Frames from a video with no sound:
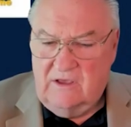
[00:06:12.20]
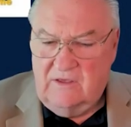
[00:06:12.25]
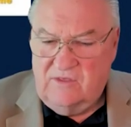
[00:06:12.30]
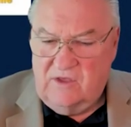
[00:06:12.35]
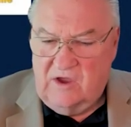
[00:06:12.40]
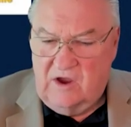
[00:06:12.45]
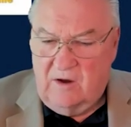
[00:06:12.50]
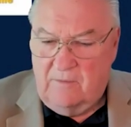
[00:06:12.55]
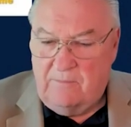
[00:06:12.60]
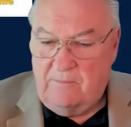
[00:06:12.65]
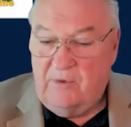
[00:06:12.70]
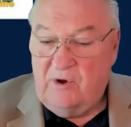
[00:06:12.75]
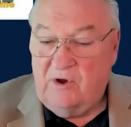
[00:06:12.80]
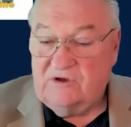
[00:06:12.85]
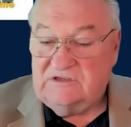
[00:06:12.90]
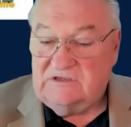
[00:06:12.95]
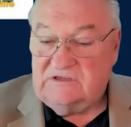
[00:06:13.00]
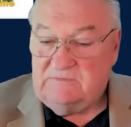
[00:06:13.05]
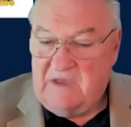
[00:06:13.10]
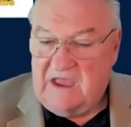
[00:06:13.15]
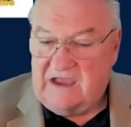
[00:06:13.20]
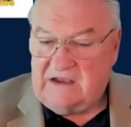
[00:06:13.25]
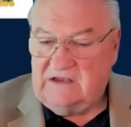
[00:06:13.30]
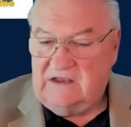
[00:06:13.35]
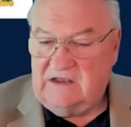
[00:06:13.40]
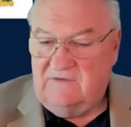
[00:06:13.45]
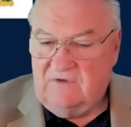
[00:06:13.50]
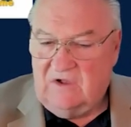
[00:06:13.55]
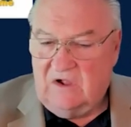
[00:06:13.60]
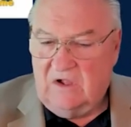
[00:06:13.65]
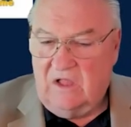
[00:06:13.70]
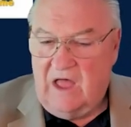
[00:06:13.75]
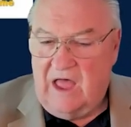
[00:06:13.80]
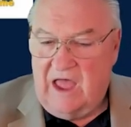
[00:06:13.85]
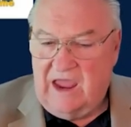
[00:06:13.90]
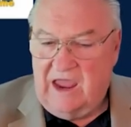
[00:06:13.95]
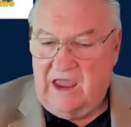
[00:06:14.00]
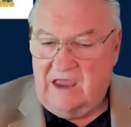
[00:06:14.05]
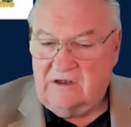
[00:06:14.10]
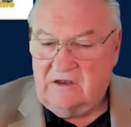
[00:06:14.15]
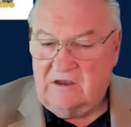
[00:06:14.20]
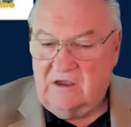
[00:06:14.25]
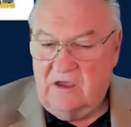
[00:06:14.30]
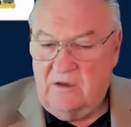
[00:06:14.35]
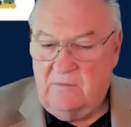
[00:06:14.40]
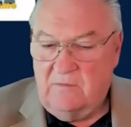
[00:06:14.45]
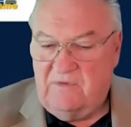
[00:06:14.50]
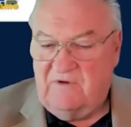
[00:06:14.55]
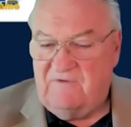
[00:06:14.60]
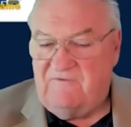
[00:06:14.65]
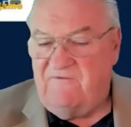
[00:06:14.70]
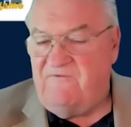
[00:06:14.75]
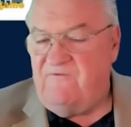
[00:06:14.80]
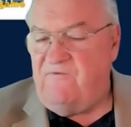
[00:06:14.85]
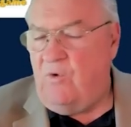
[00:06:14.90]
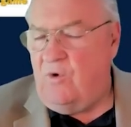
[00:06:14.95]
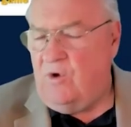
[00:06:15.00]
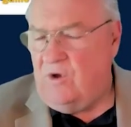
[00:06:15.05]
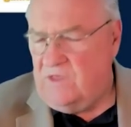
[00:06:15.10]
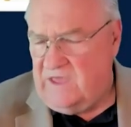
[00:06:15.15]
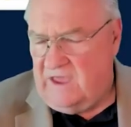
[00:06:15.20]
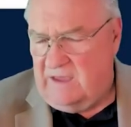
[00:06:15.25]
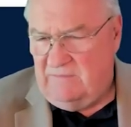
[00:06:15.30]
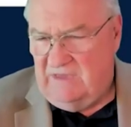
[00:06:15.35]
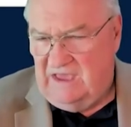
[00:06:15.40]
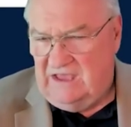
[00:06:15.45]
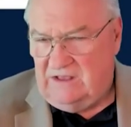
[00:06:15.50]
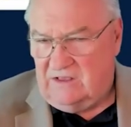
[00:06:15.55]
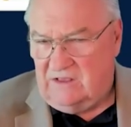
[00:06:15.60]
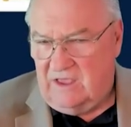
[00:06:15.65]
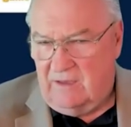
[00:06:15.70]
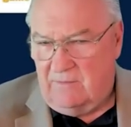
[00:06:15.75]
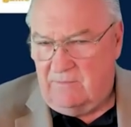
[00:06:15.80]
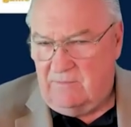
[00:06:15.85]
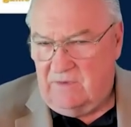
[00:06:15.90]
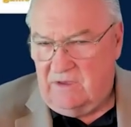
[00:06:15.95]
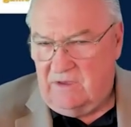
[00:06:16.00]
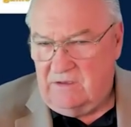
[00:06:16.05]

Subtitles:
their prospective client before they meet them.